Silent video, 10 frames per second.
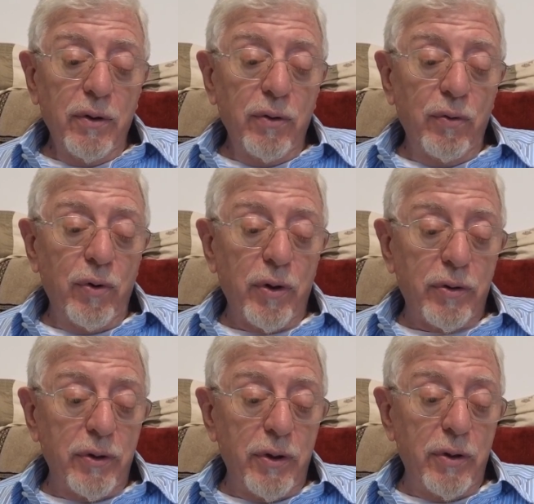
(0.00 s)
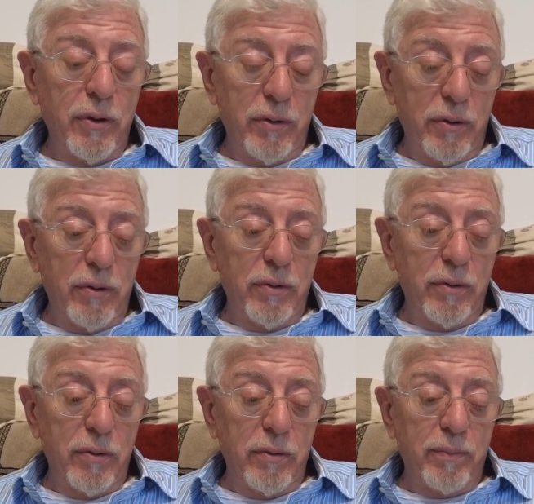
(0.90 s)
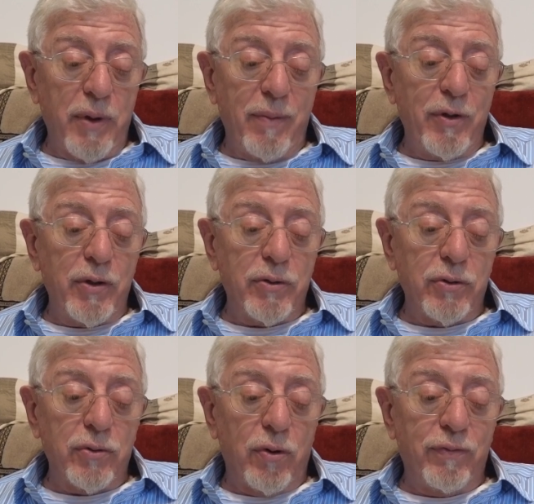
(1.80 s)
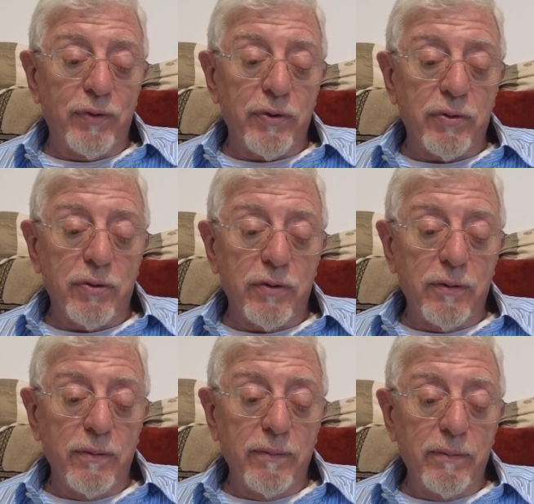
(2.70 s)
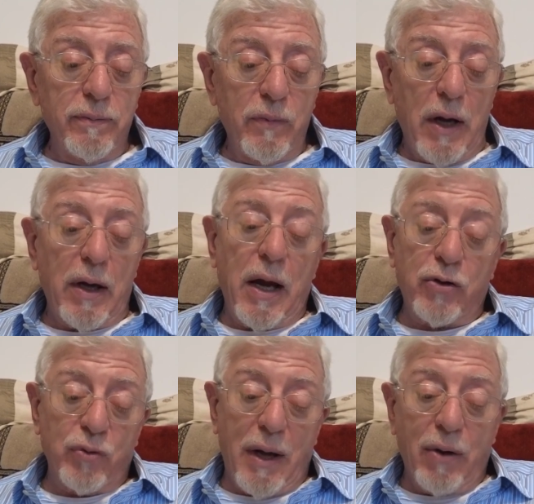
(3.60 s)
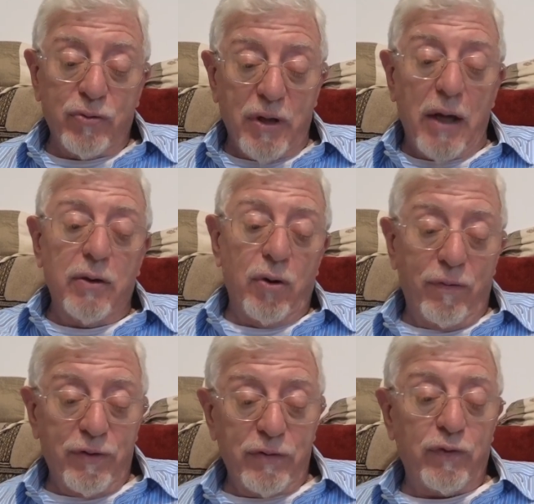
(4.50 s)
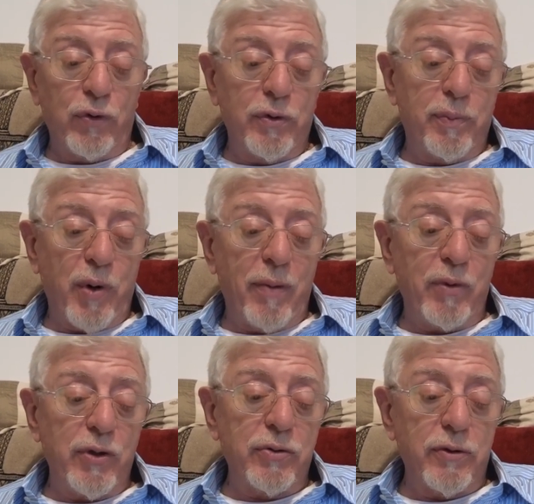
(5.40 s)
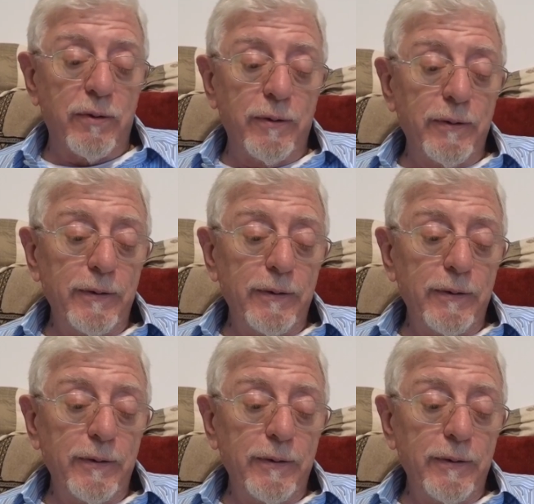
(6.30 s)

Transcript: who worked in Prime Minister's office, actually outside the office for the Prime Minister,